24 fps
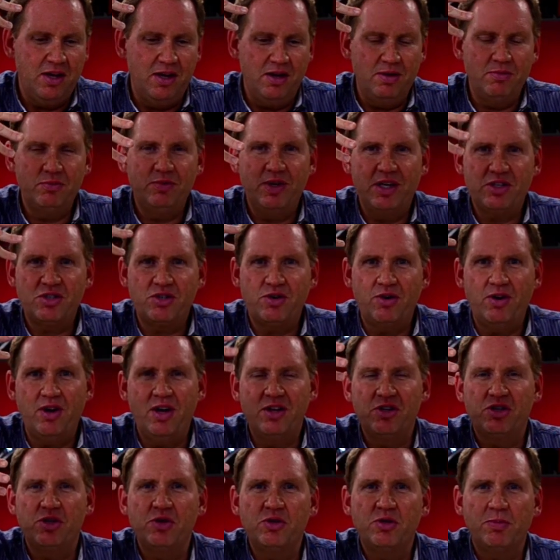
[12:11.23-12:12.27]
restaurant,
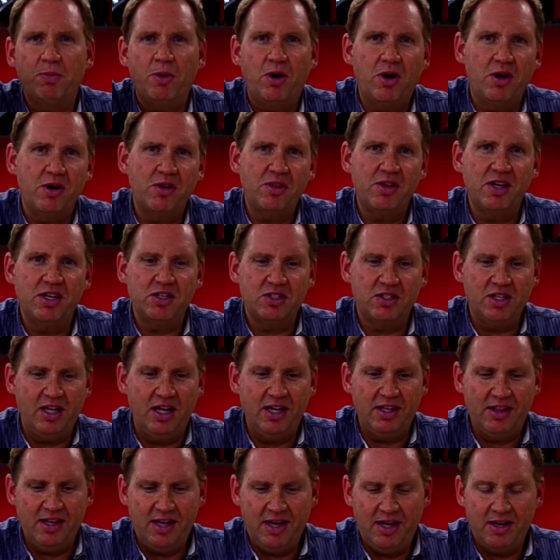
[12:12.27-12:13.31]
juice bar, things
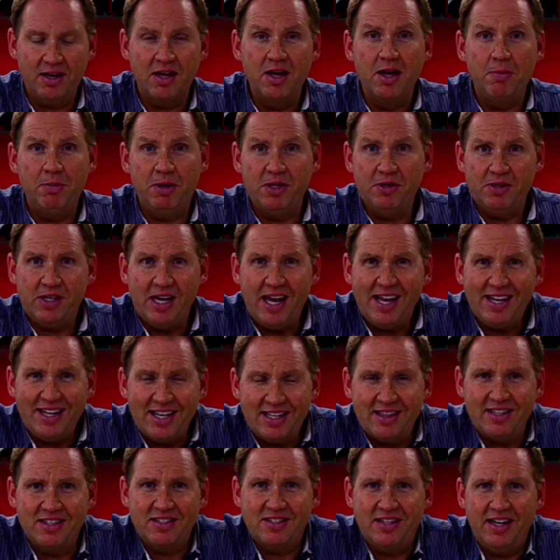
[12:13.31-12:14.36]
like that. But you can get
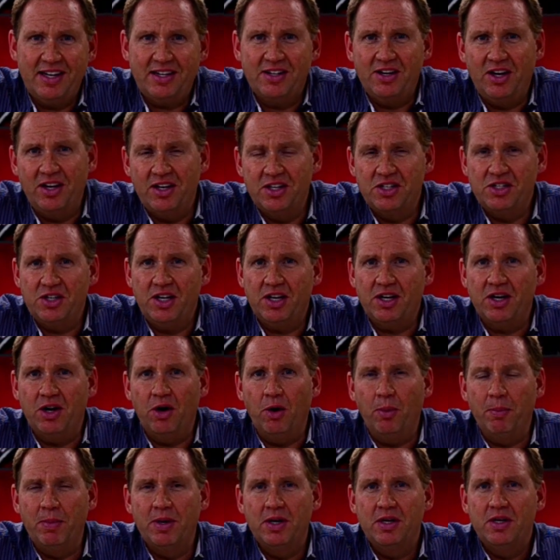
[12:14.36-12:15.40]
this technology at
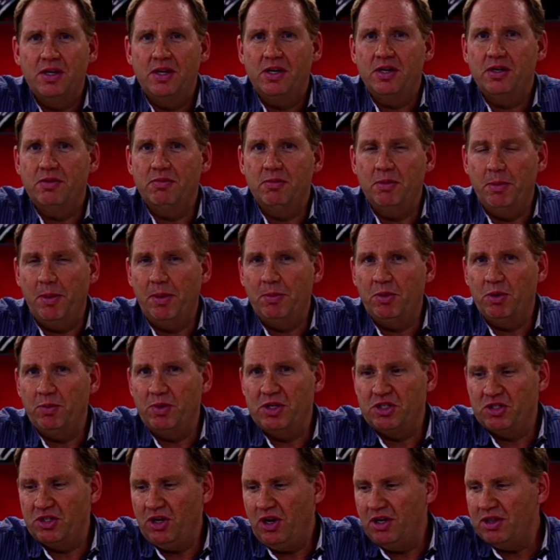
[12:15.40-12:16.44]
home. Remember, we
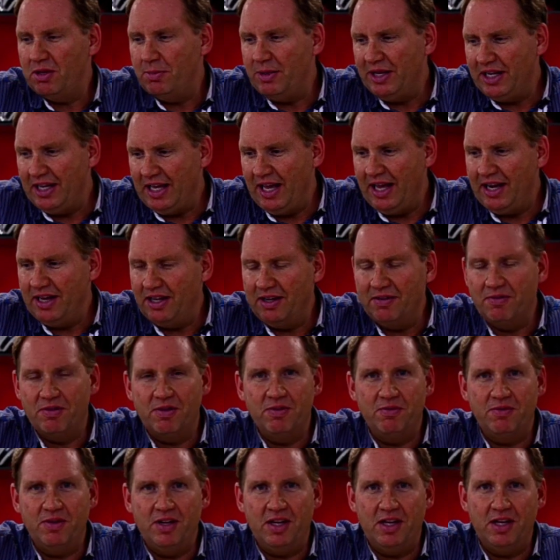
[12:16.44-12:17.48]
saw at the beginning of the
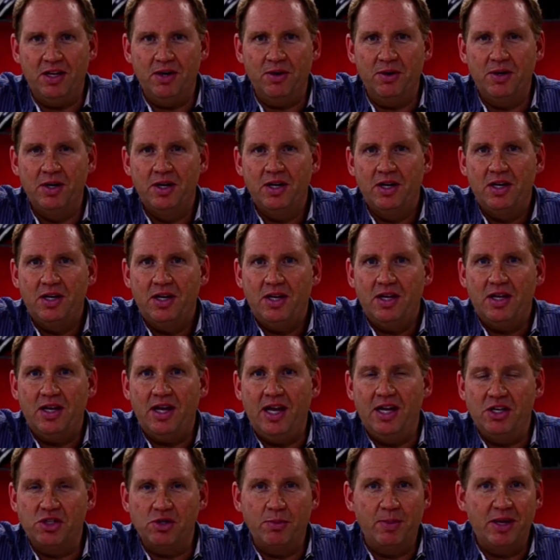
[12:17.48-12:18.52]
video,
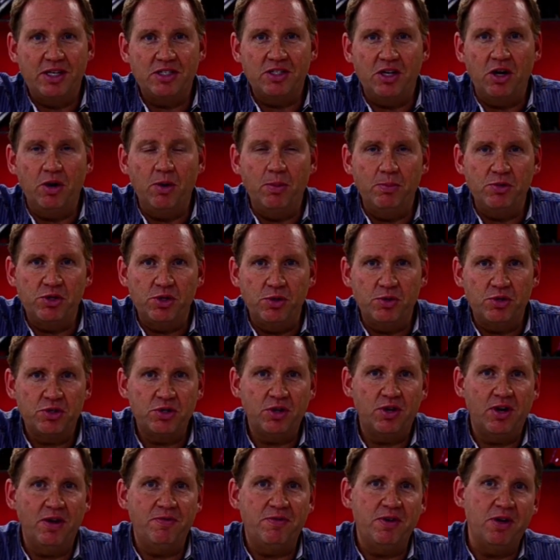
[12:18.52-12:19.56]
Angel makes a home
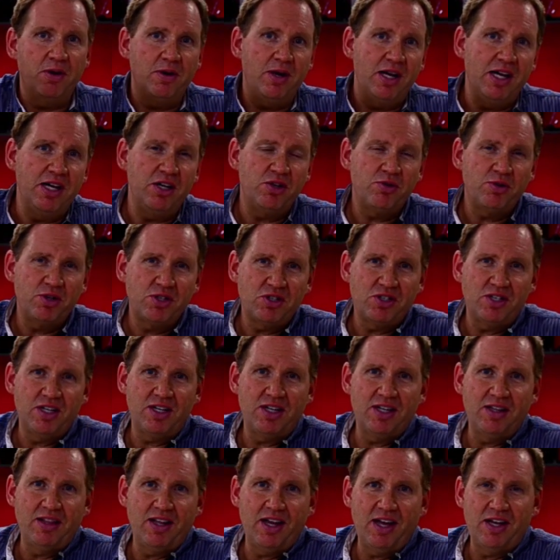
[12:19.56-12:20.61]
juicer. If you're interested
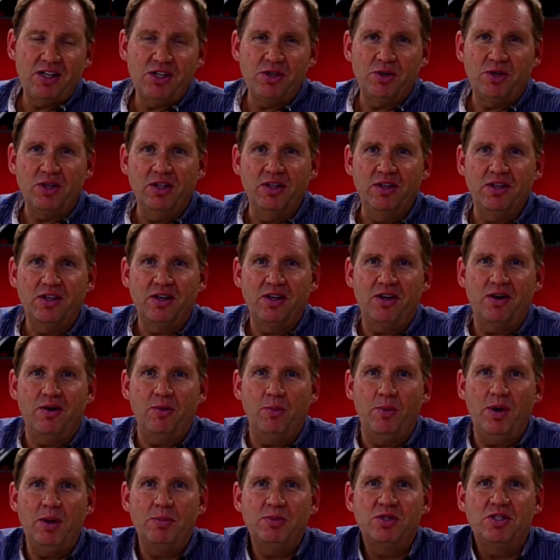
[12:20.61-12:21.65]
in that, you can look at our
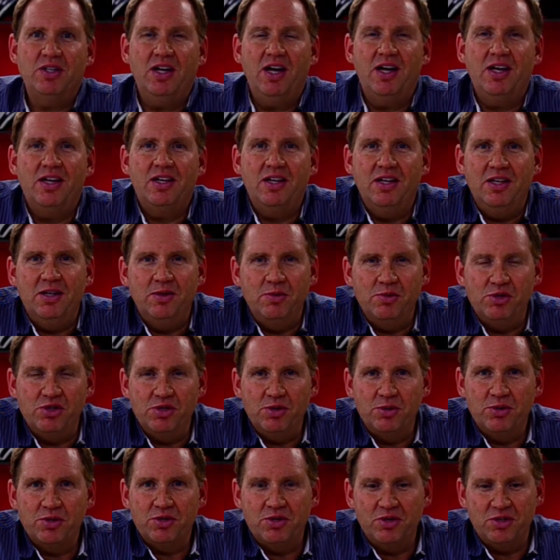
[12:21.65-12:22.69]
website,
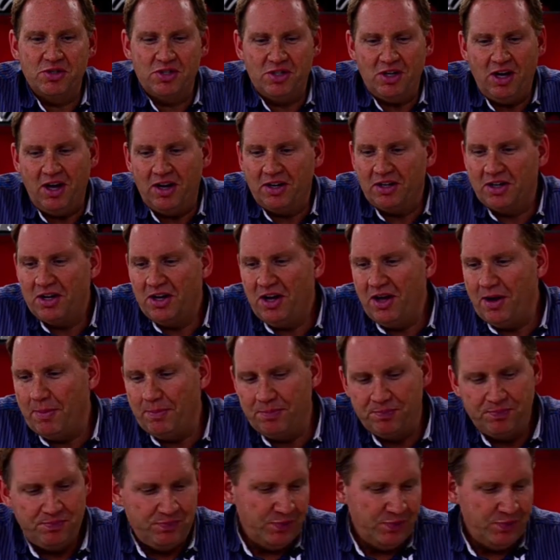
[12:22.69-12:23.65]
EUJUICERS.COM.